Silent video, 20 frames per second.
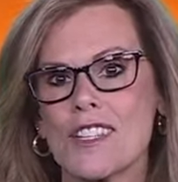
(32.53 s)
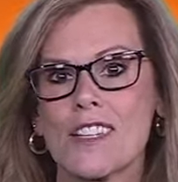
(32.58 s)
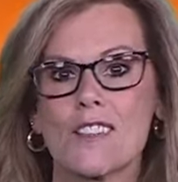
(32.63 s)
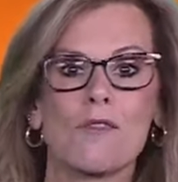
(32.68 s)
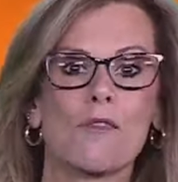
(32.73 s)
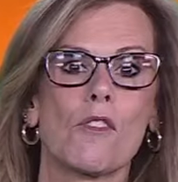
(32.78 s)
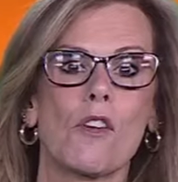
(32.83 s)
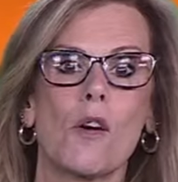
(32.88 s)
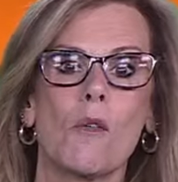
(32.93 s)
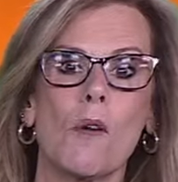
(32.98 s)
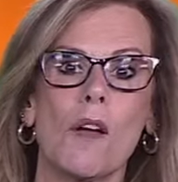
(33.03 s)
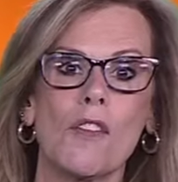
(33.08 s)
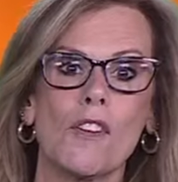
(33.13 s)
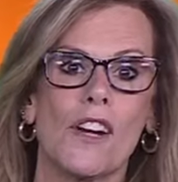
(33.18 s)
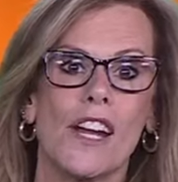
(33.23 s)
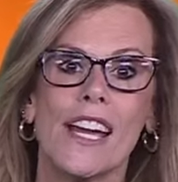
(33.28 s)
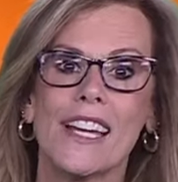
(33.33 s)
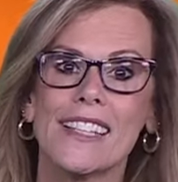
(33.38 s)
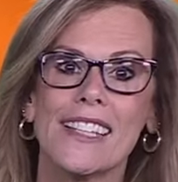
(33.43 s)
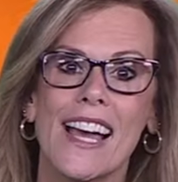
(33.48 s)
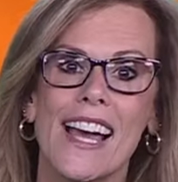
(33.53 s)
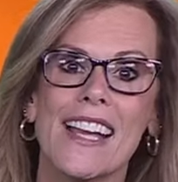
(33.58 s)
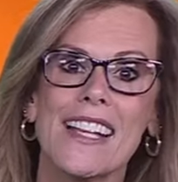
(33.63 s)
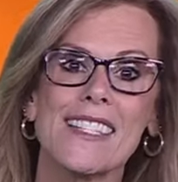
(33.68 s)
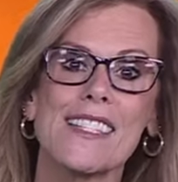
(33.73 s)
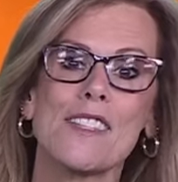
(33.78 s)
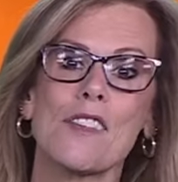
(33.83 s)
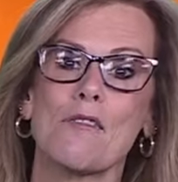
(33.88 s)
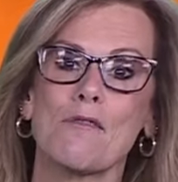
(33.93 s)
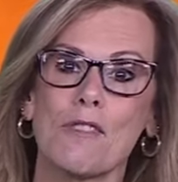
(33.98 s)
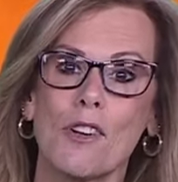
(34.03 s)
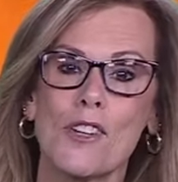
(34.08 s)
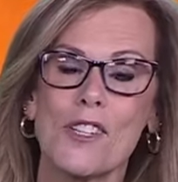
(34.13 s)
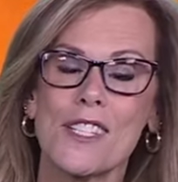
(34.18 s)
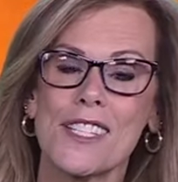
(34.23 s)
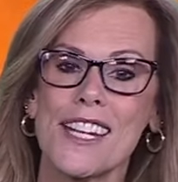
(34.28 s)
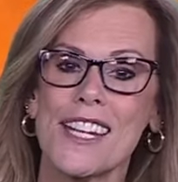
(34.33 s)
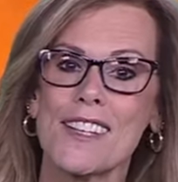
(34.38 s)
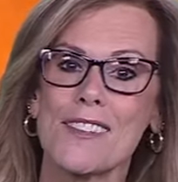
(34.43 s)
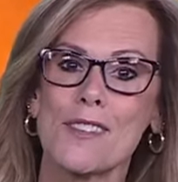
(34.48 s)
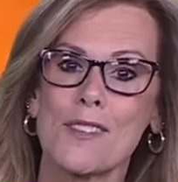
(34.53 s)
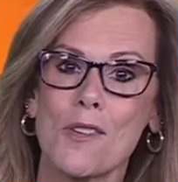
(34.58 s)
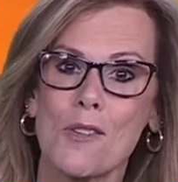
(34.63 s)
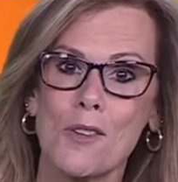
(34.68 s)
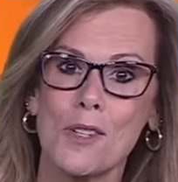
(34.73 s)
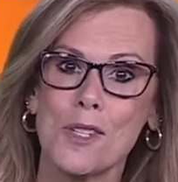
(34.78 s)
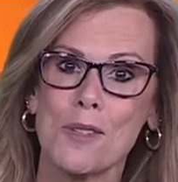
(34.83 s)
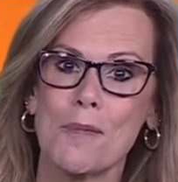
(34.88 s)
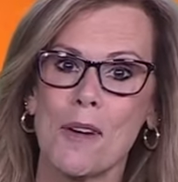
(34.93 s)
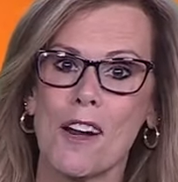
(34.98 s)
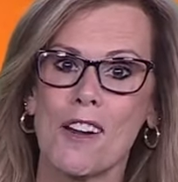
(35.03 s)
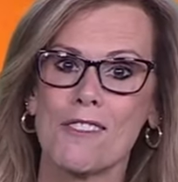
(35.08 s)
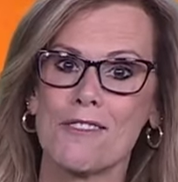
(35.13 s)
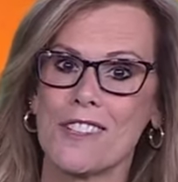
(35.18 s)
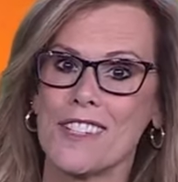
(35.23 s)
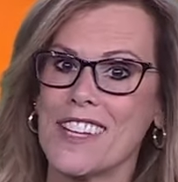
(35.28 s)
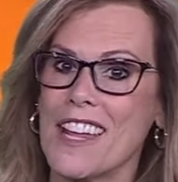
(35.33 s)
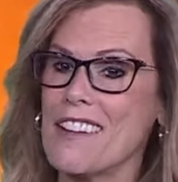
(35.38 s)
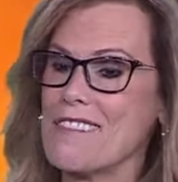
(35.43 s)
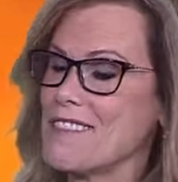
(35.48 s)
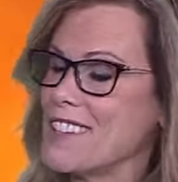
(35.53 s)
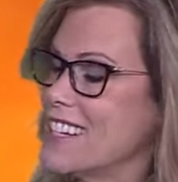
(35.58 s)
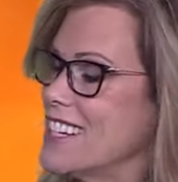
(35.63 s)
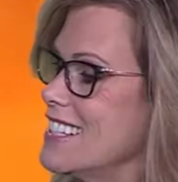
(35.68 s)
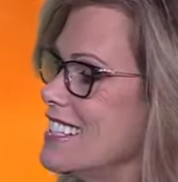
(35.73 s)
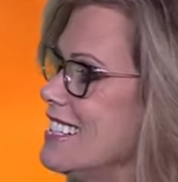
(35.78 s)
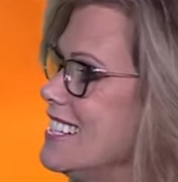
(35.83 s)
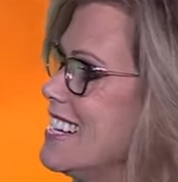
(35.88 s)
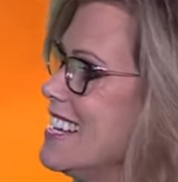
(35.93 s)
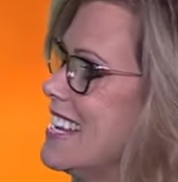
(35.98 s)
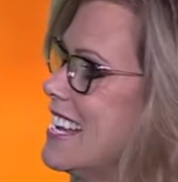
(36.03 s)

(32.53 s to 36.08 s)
As for our weather headlines, the first day of school tomorrow for Denver,